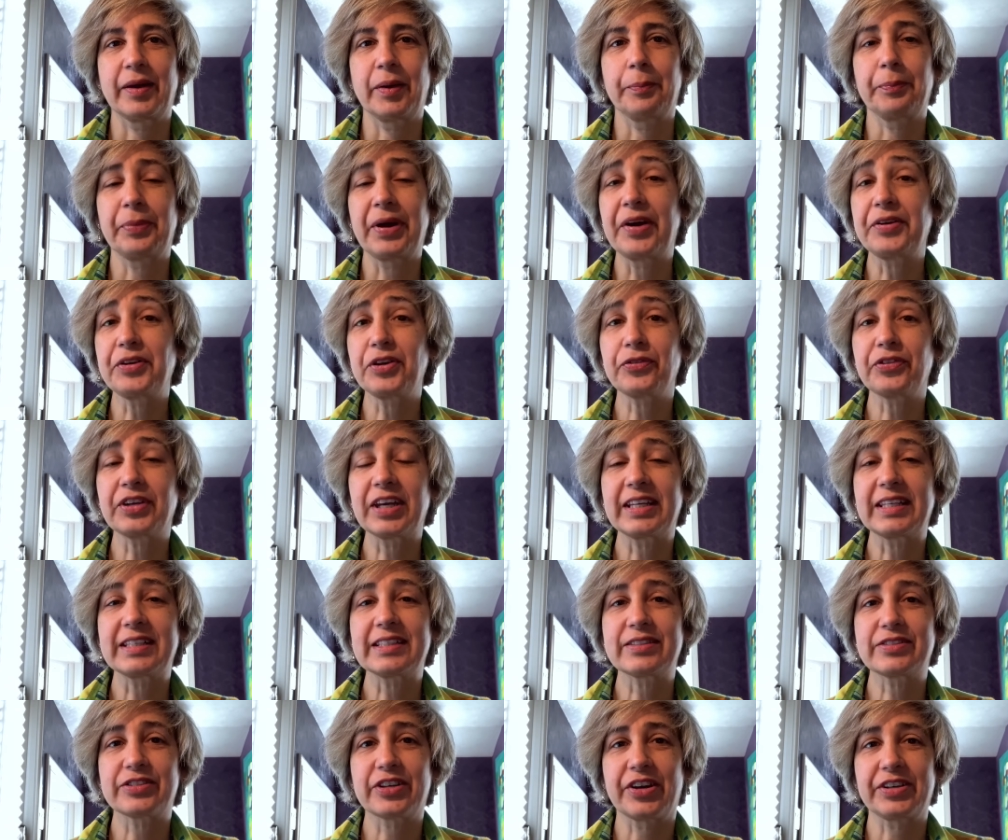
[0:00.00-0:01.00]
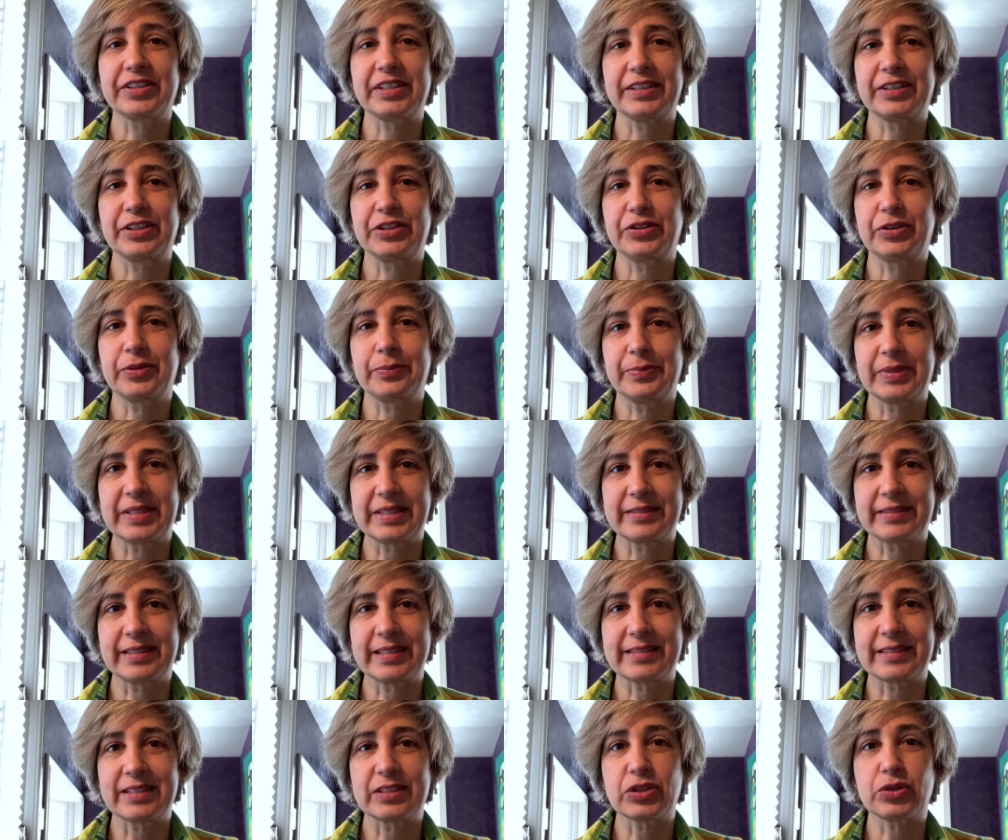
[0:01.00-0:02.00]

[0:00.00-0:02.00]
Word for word: Part of getting started in your business is